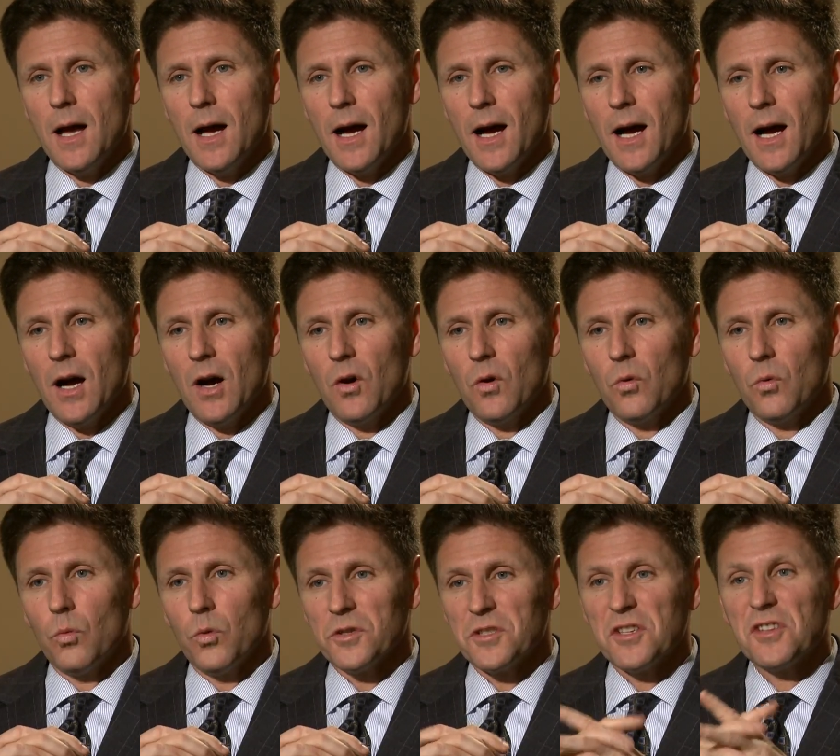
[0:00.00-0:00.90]
uh,
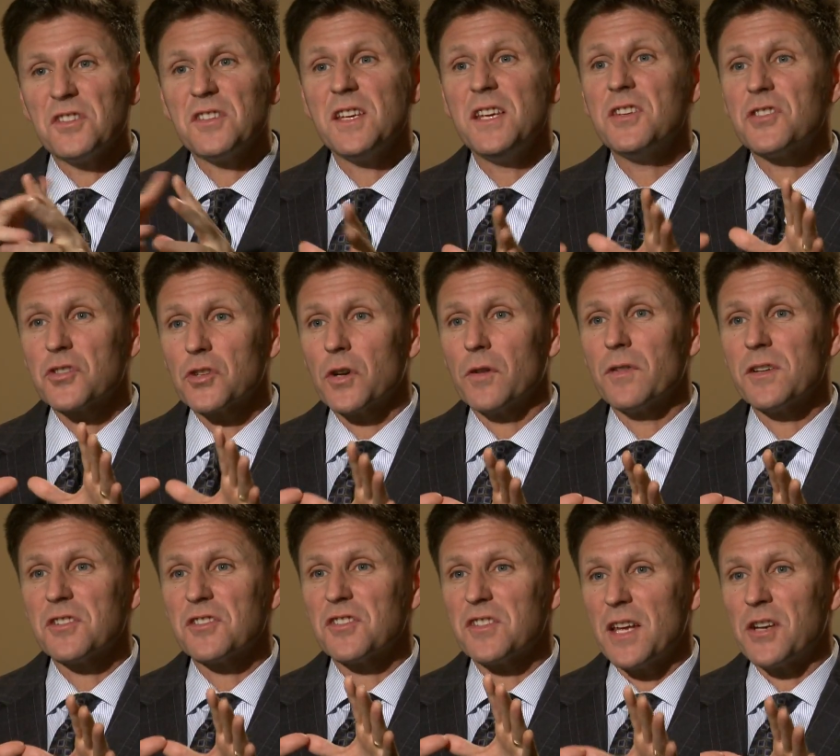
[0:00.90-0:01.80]
was a sea
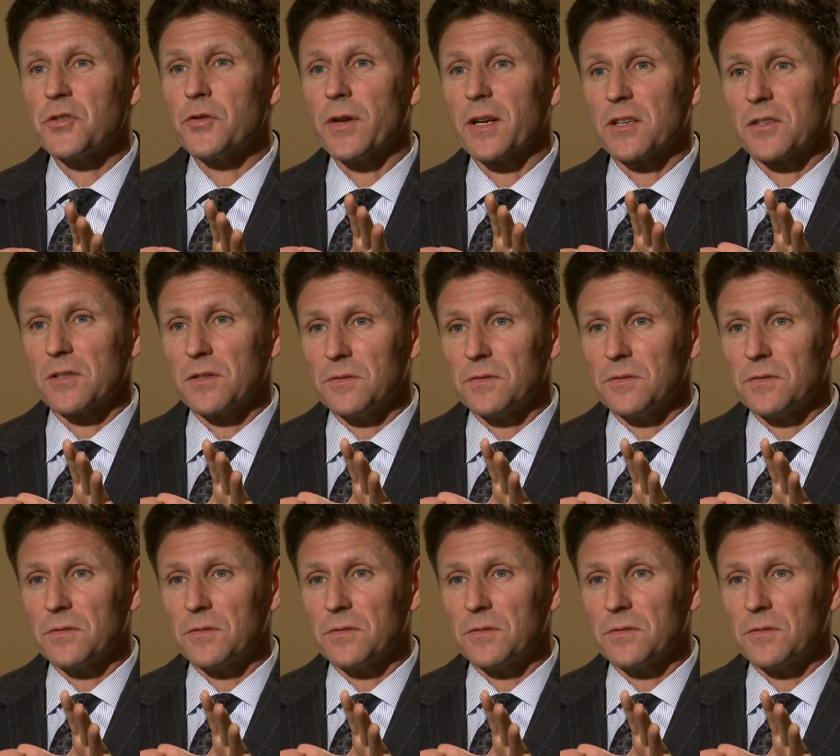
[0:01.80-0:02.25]
service centric